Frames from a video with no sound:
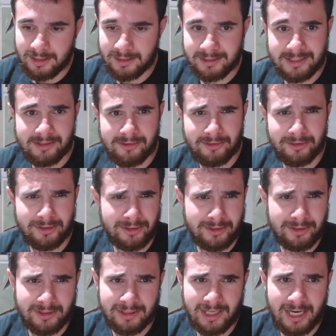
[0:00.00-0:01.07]

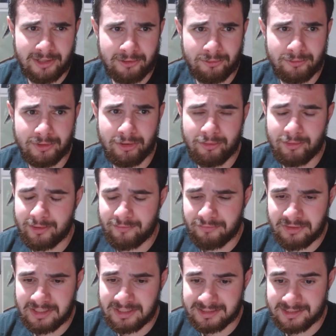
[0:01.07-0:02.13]
either, I don't know if
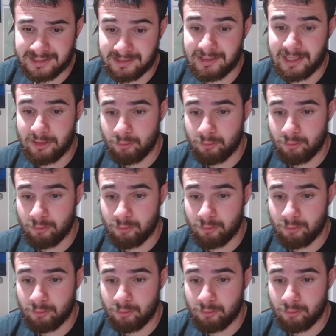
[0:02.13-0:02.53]
they